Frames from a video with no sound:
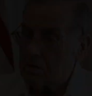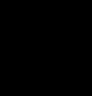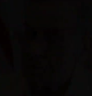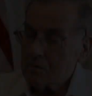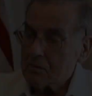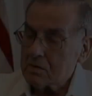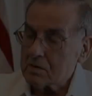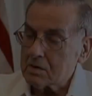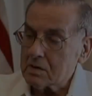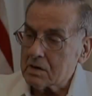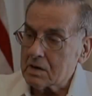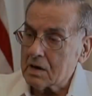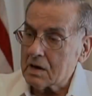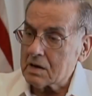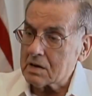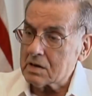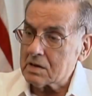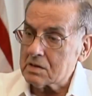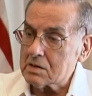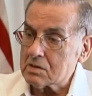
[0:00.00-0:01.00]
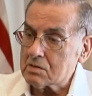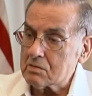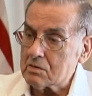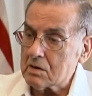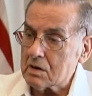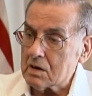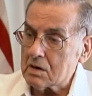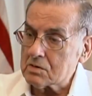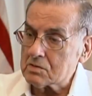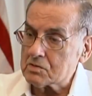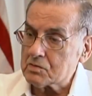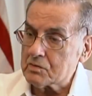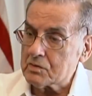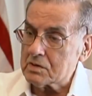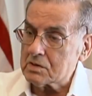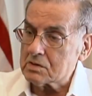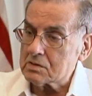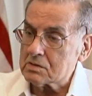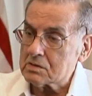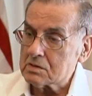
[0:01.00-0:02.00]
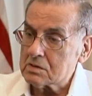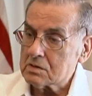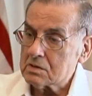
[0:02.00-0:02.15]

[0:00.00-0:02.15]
When they got into Auschwitz,